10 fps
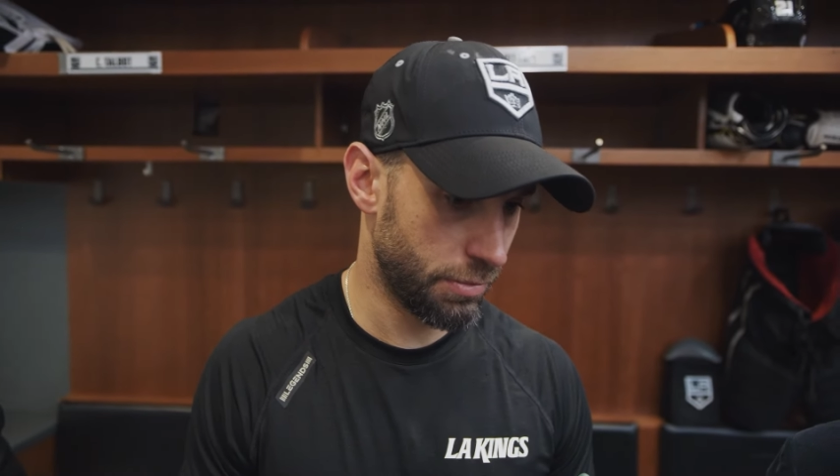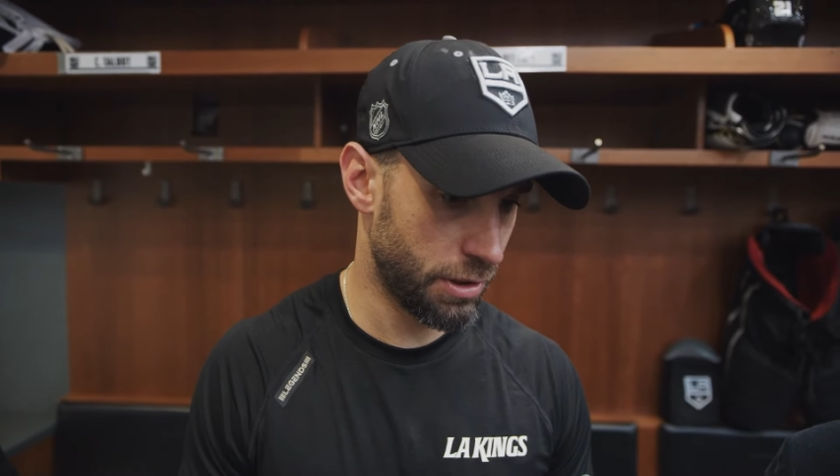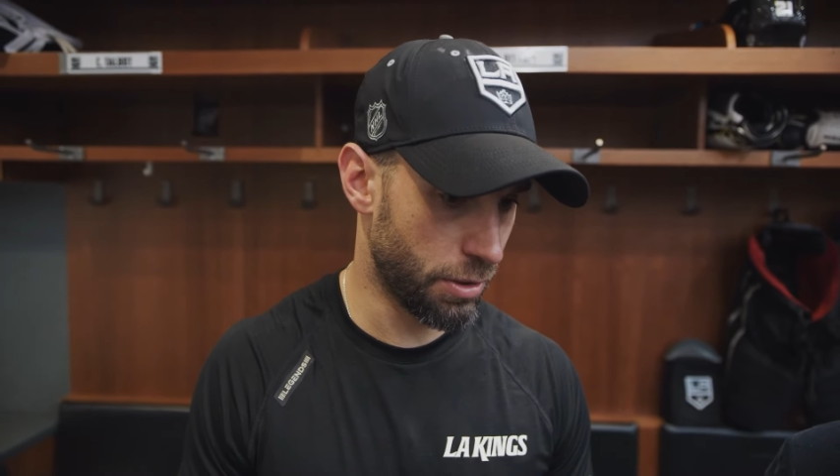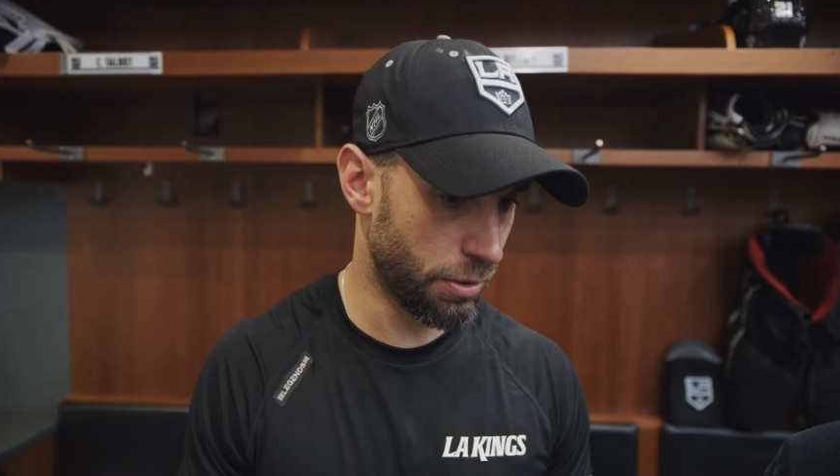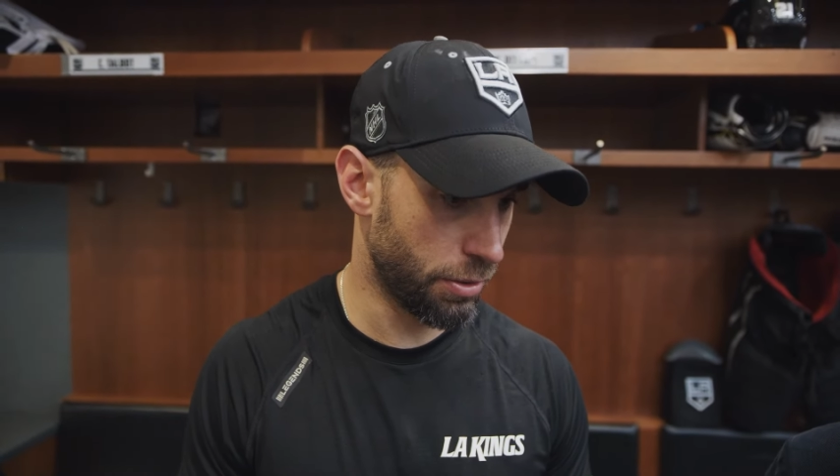
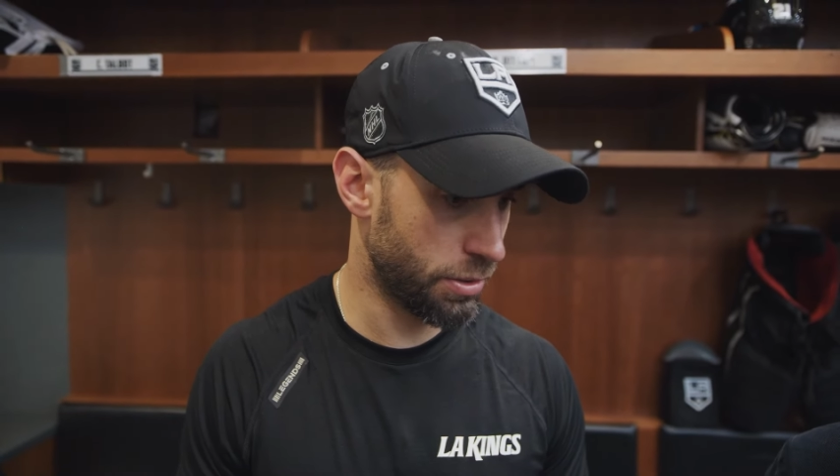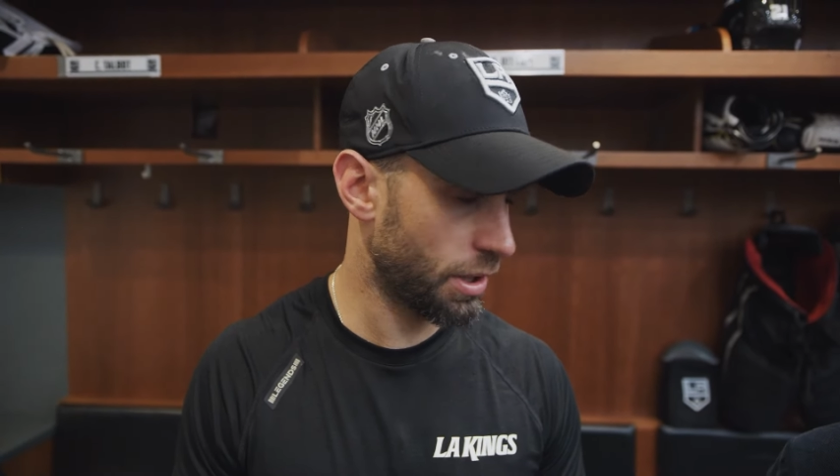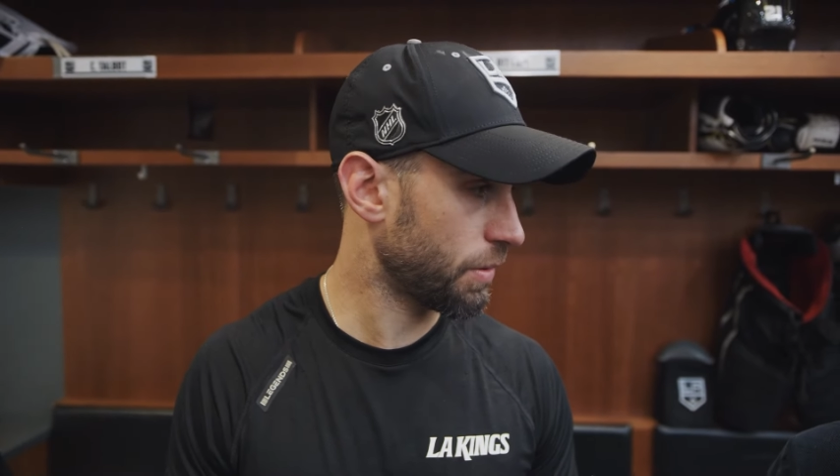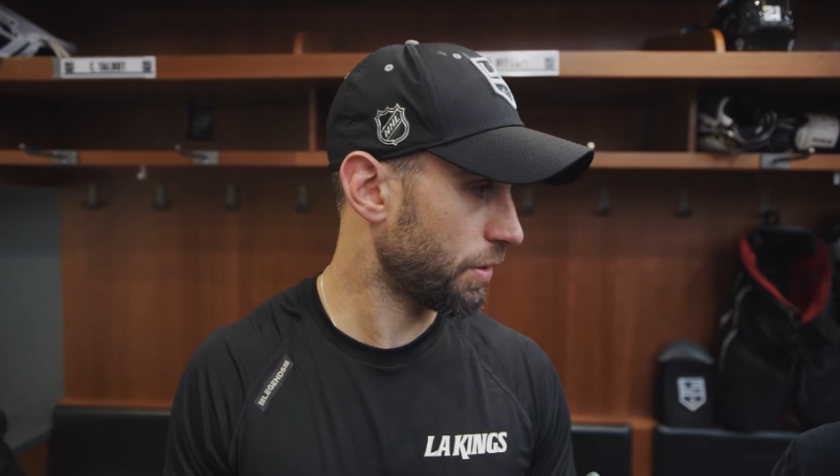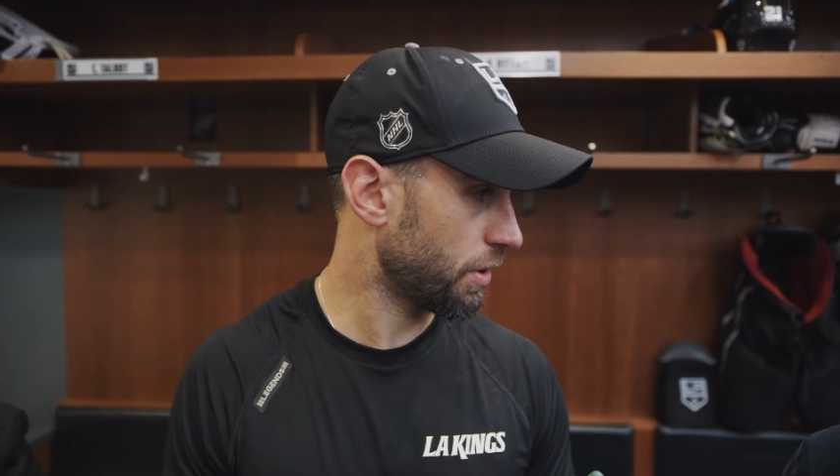you go through a
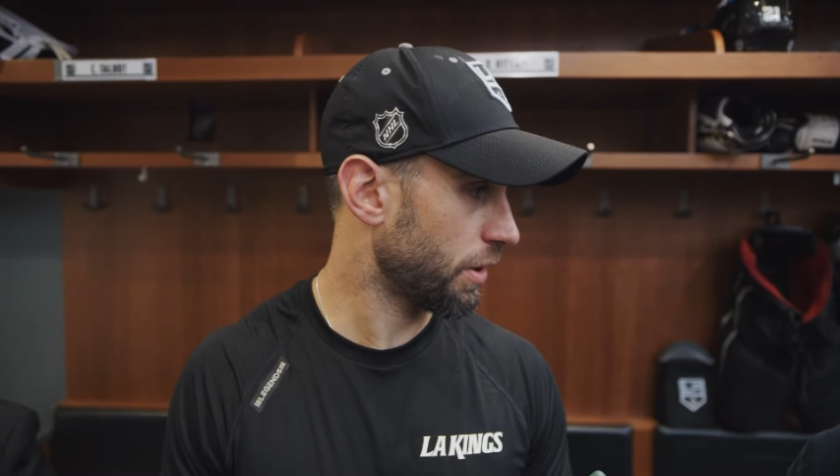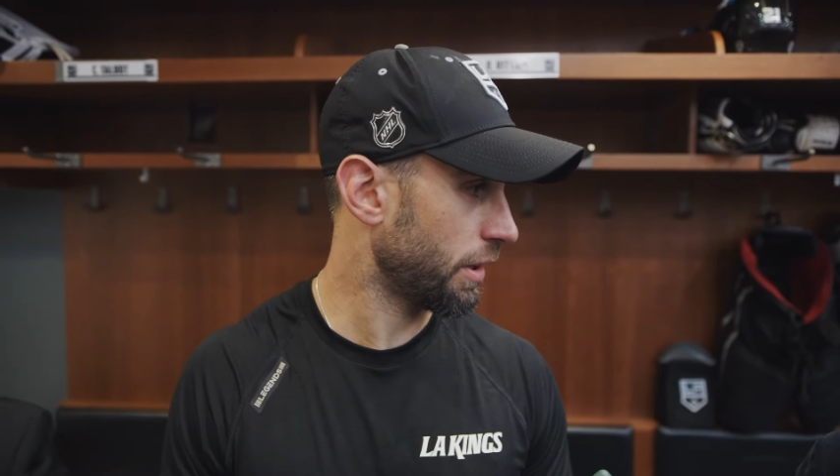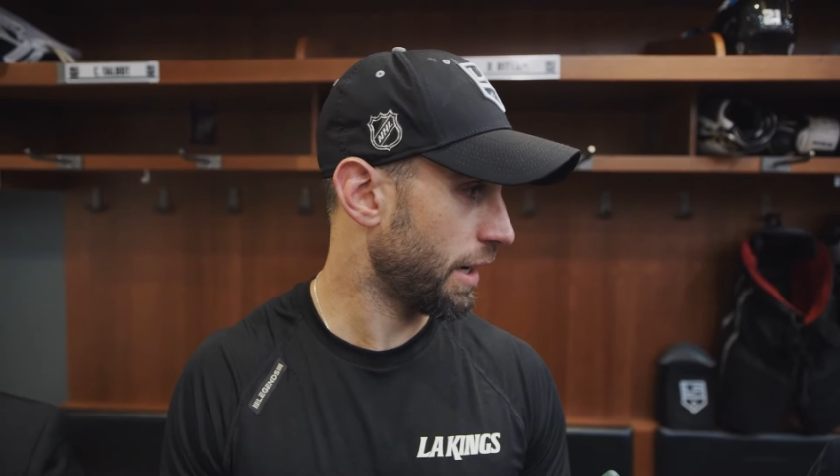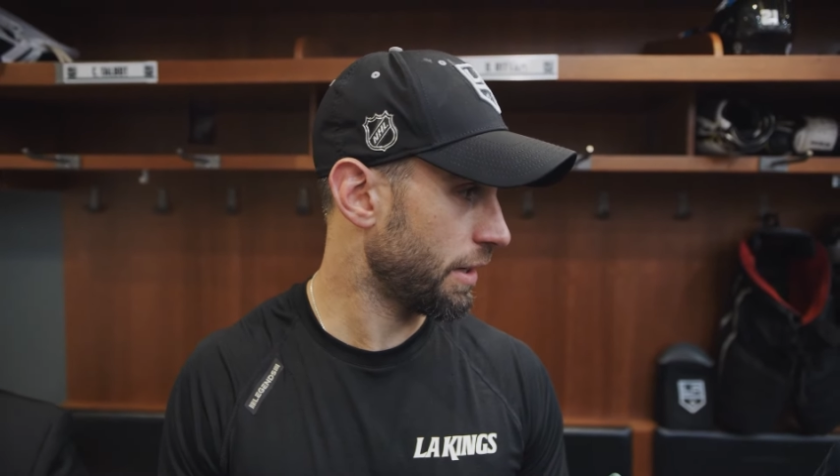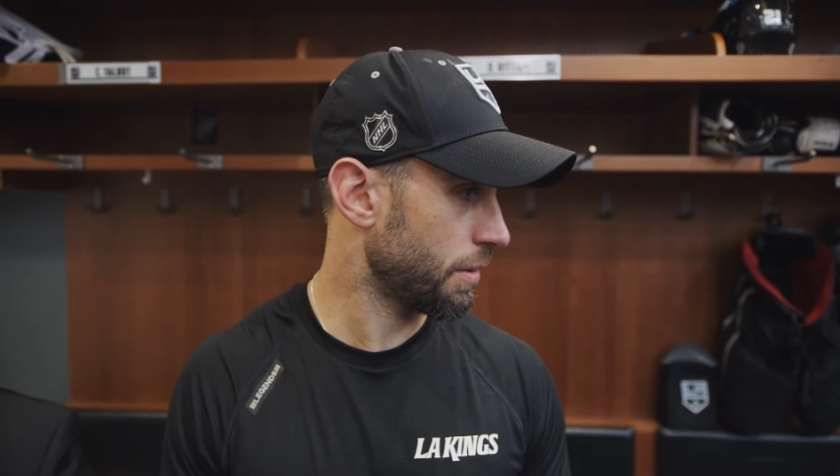tough stretch like that.